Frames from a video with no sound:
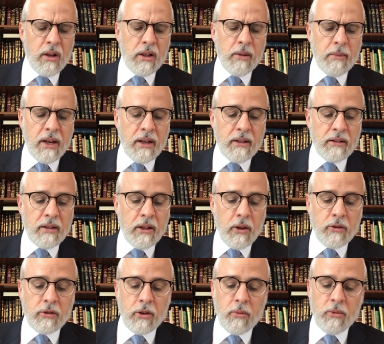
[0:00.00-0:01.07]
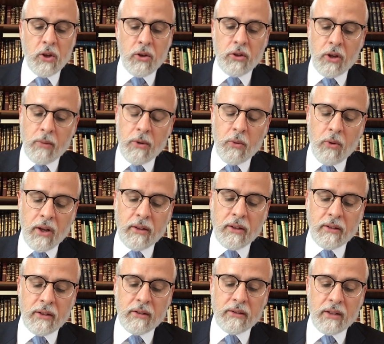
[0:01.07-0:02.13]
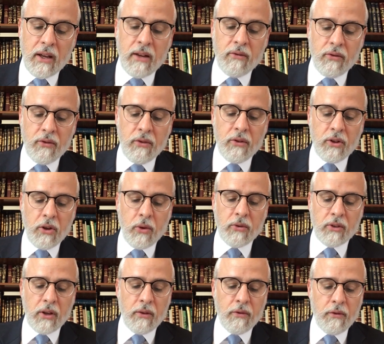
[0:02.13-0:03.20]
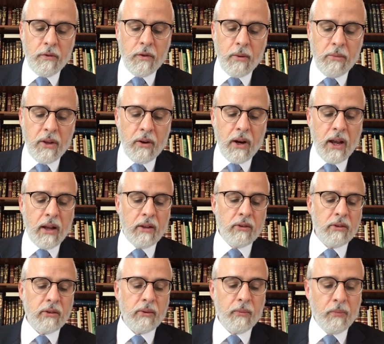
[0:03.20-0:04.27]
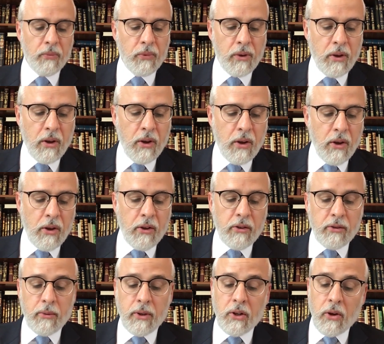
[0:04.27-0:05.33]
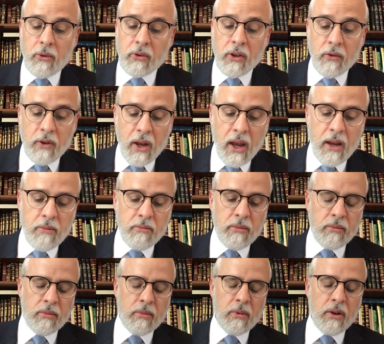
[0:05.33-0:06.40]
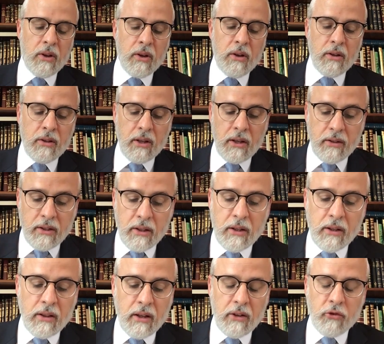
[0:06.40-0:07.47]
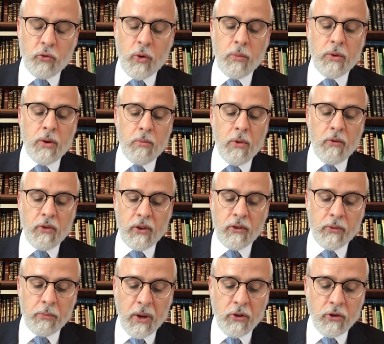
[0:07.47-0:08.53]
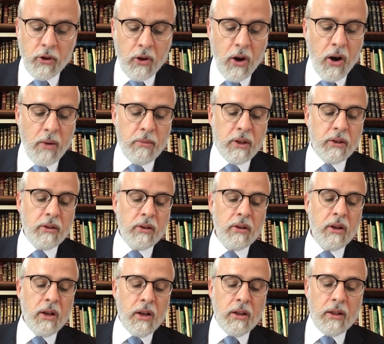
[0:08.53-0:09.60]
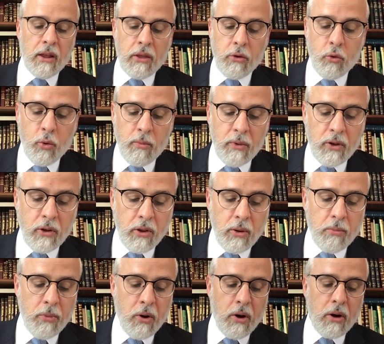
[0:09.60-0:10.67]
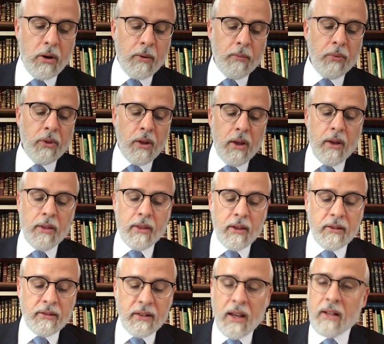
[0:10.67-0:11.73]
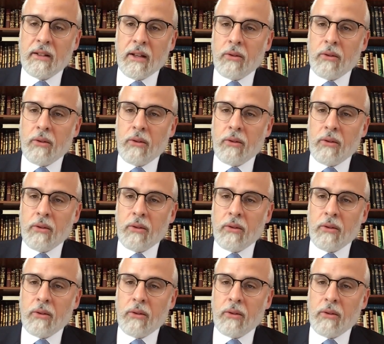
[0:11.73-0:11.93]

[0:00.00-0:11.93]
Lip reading: Laman hitzilo so miyodam, he wanted to save Yosef from their hands. So when Yosef came, they did it. They stripped him of his special garment. They threw him into the bar. They sat